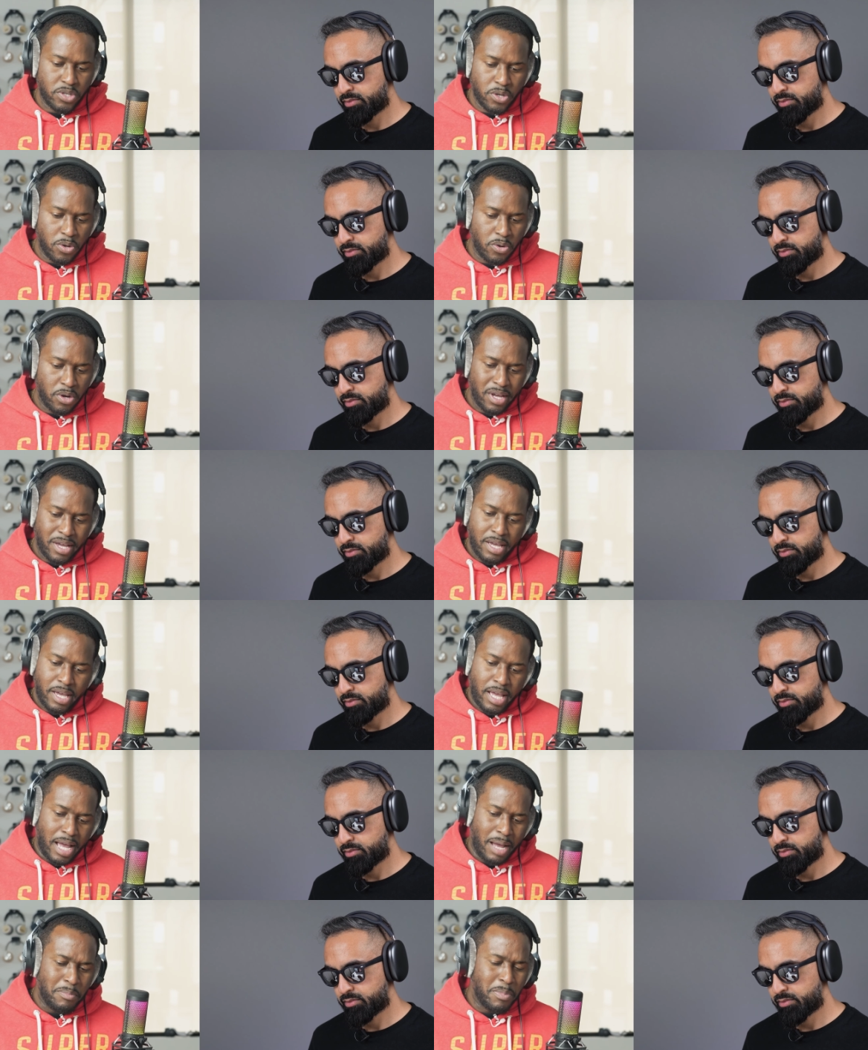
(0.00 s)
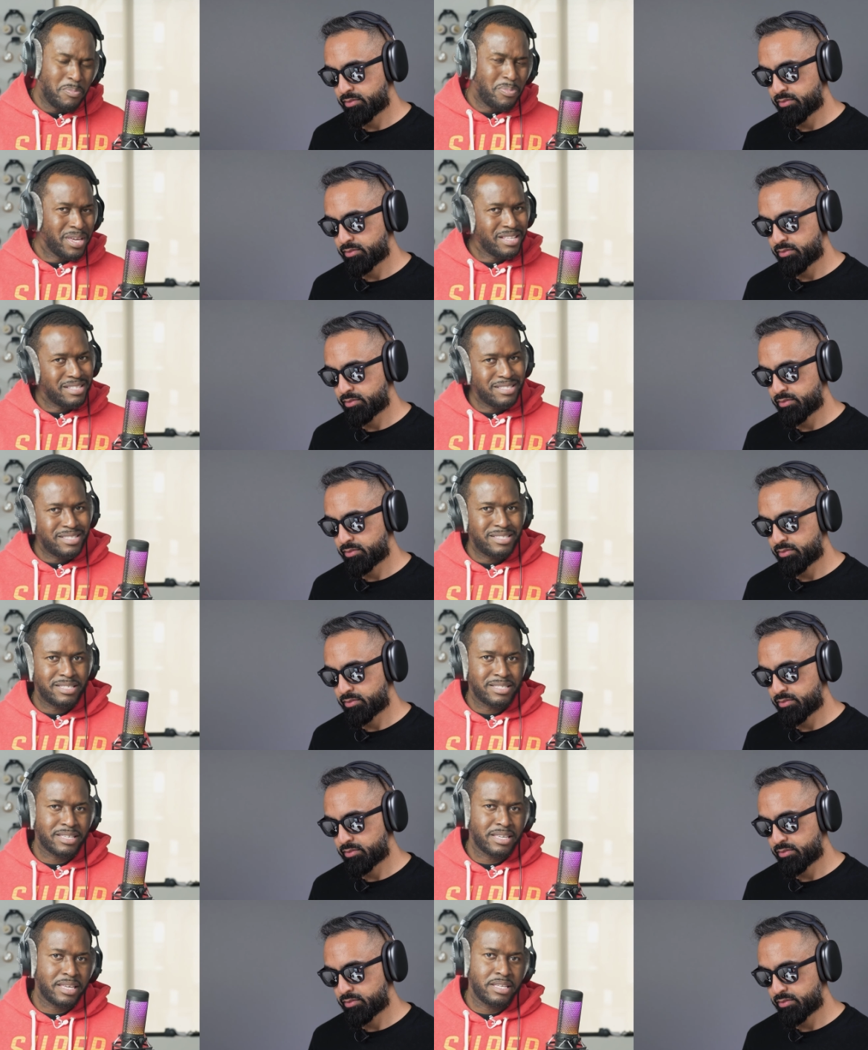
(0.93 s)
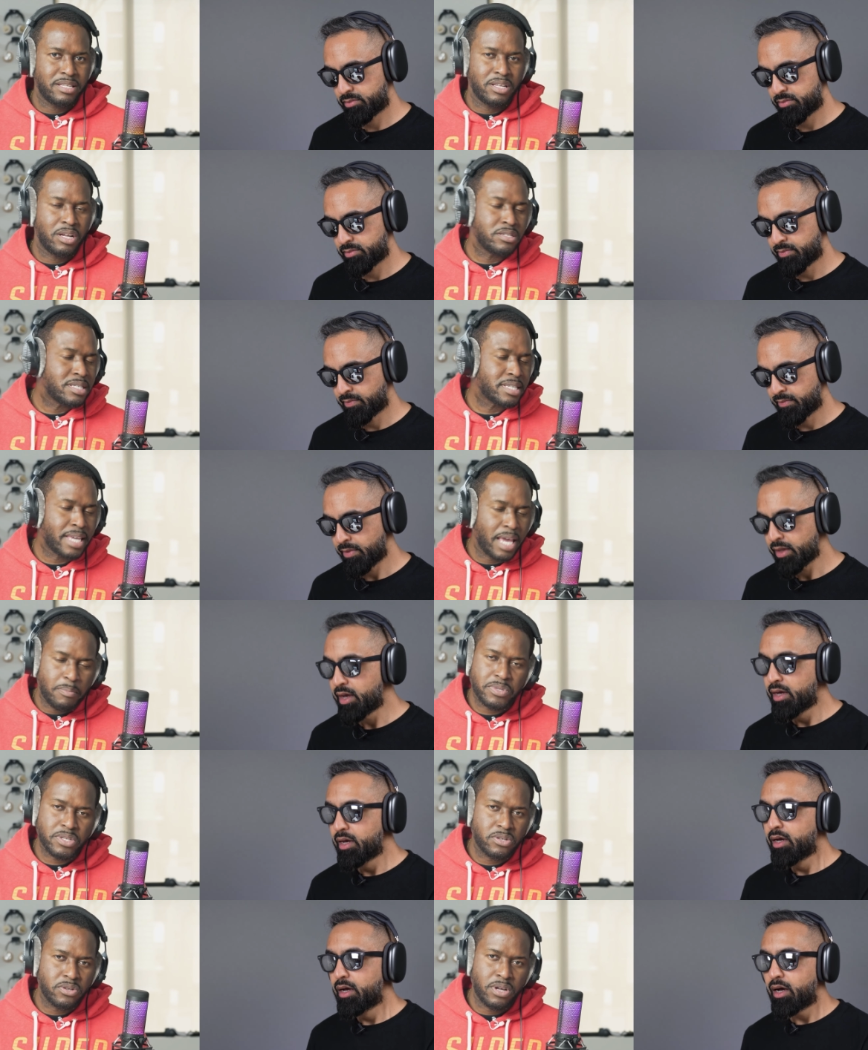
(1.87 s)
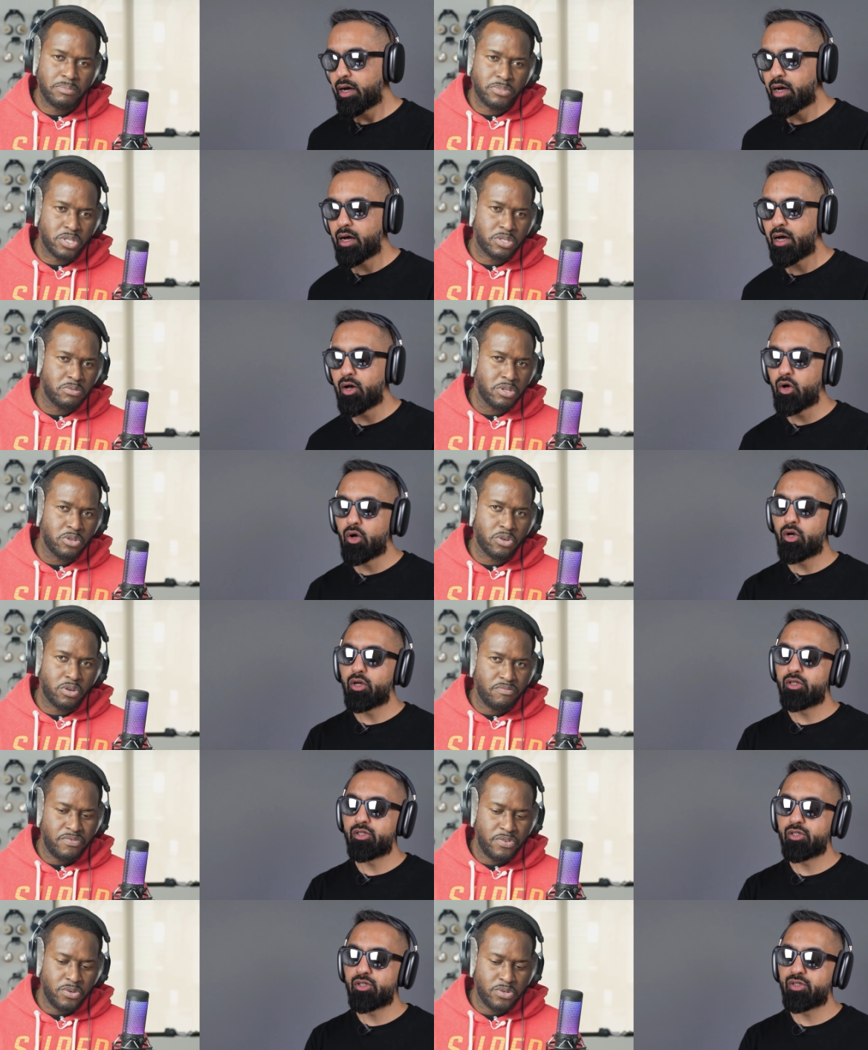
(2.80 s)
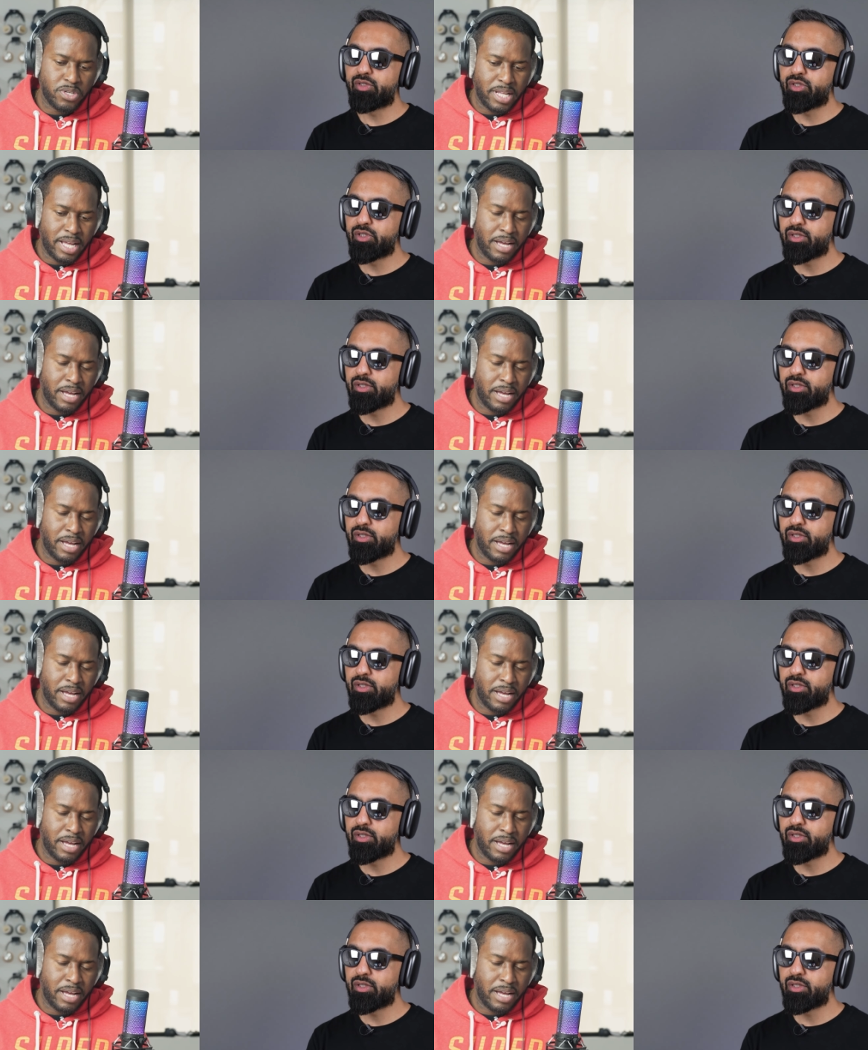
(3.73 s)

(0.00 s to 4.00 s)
Speaker 1: So I'm a bit, not skeptical, I'm just a little confused in